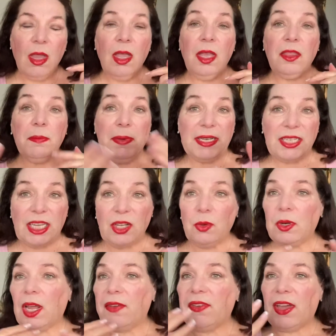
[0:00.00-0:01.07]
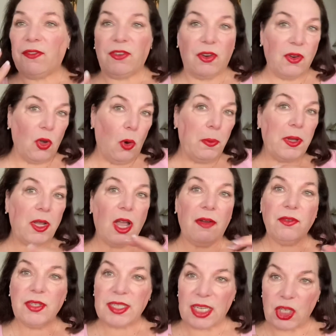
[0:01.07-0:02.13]
The Big Dingo and I have had very open
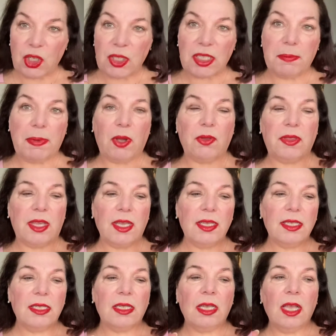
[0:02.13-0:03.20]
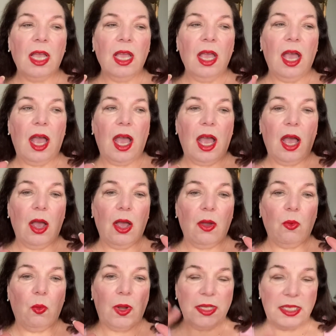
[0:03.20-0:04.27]
conversations about this.
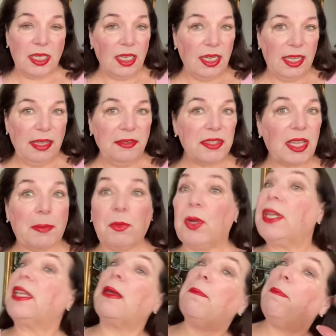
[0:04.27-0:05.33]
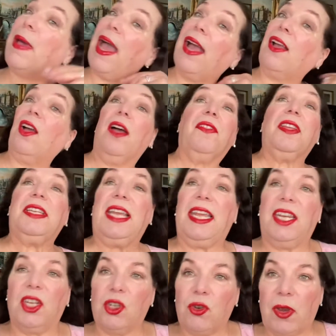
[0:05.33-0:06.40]
Once he leaves, I'm going to get back on the
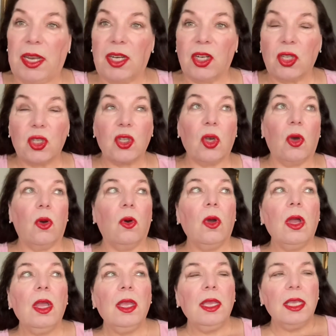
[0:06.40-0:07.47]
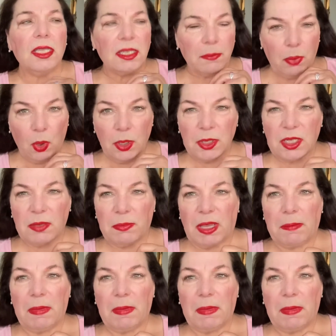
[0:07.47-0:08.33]
dating train. So it's important to me.